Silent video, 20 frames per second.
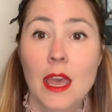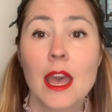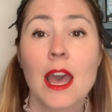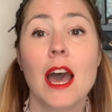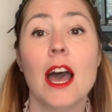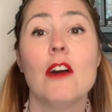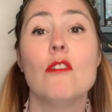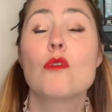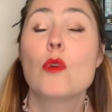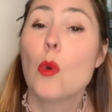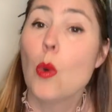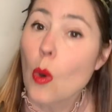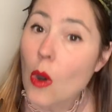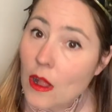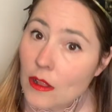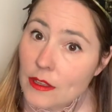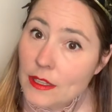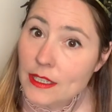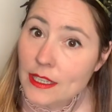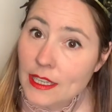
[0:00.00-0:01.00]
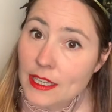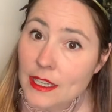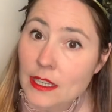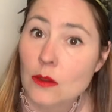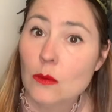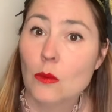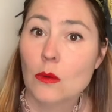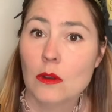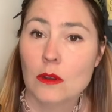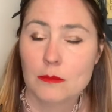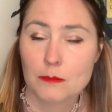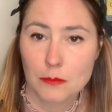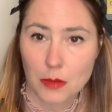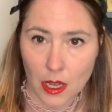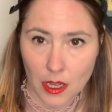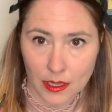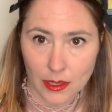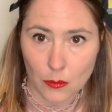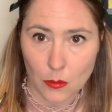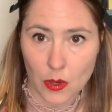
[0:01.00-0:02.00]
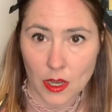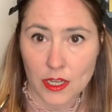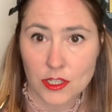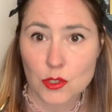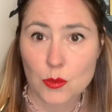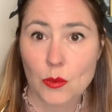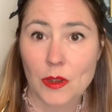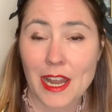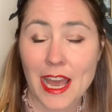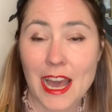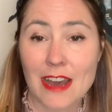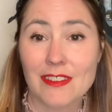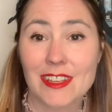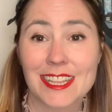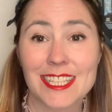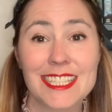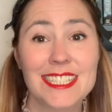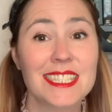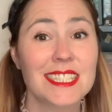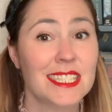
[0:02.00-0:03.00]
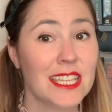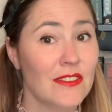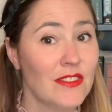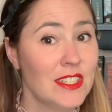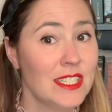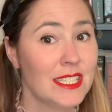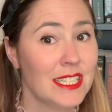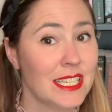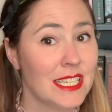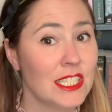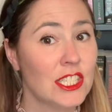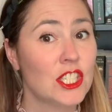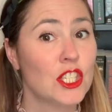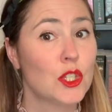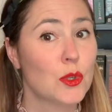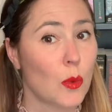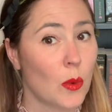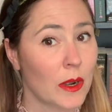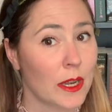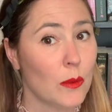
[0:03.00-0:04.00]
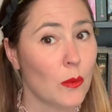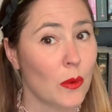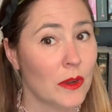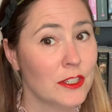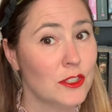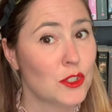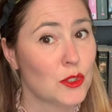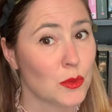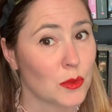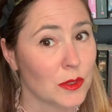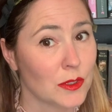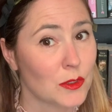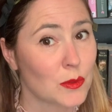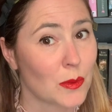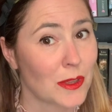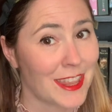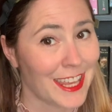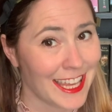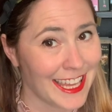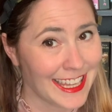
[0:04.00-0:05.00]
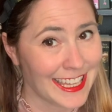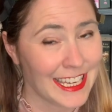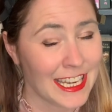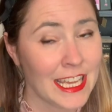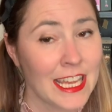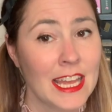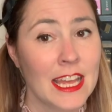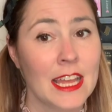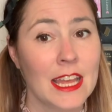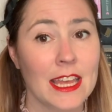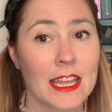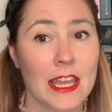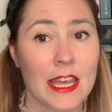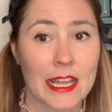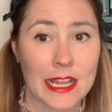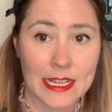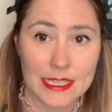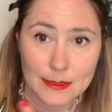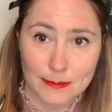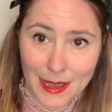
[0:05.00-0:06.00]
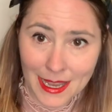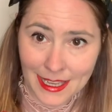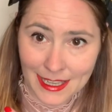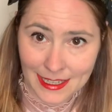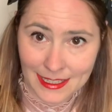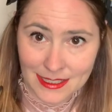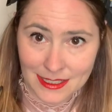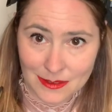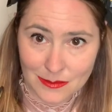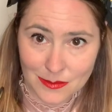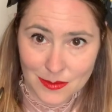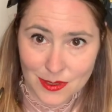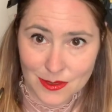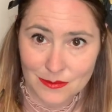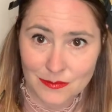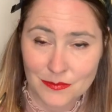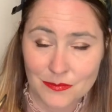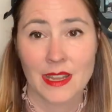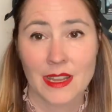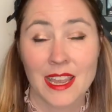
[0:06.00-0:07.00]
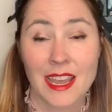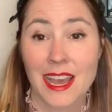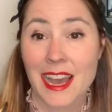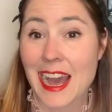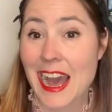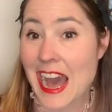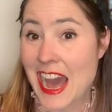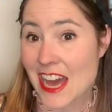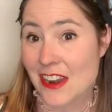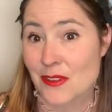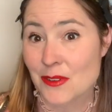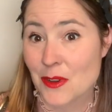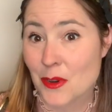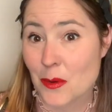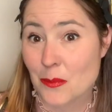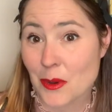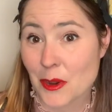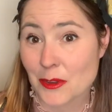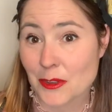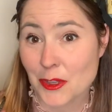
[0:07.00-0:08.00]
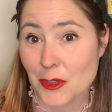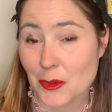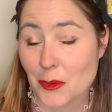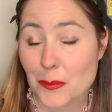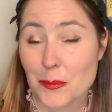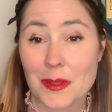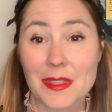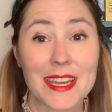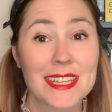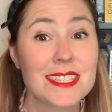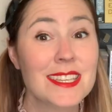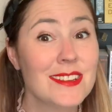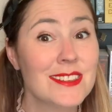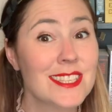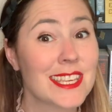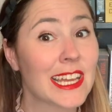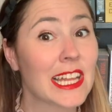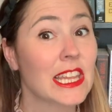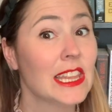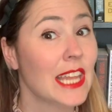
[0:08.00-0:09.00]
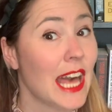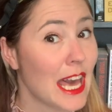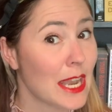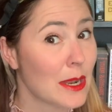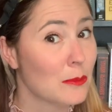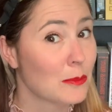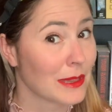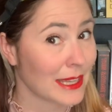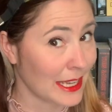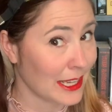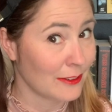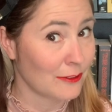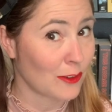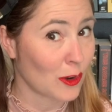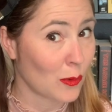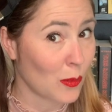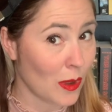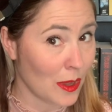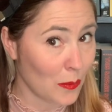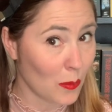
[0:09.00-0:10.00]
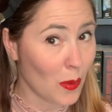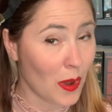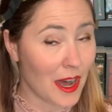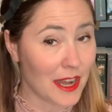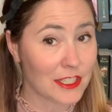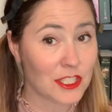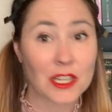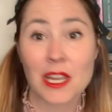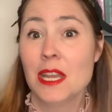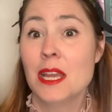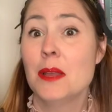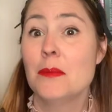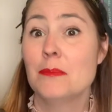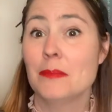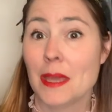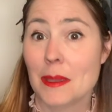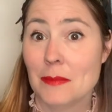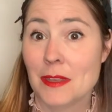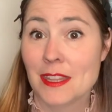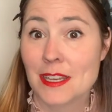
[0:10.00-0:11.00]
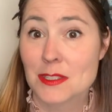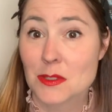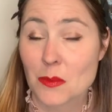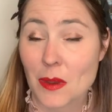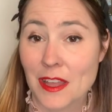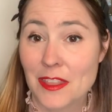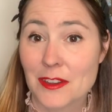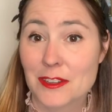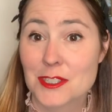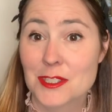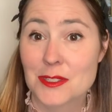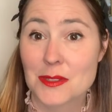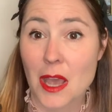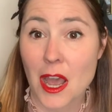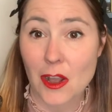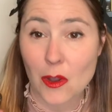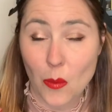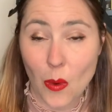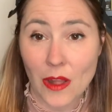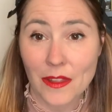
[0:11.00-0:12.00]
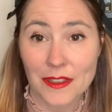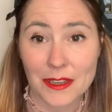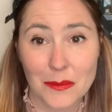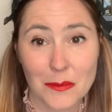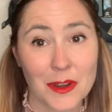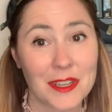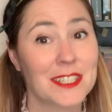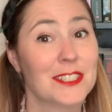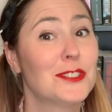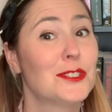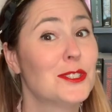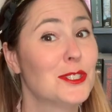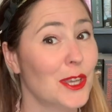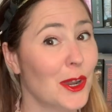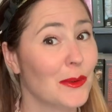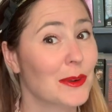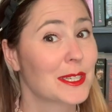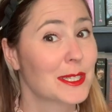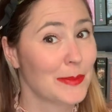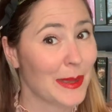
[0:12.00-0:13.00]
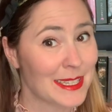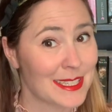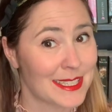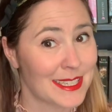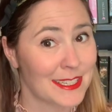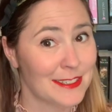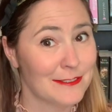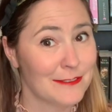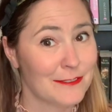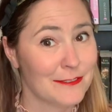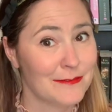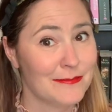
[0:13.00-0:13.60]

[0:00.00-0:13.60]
A quality pocket watch would have at least 17 to 21 jewels within its mechanisms. I don't know about you, but that sounds like a lot of bling for one watch. Maybe that's why there's a quality one is so expensive.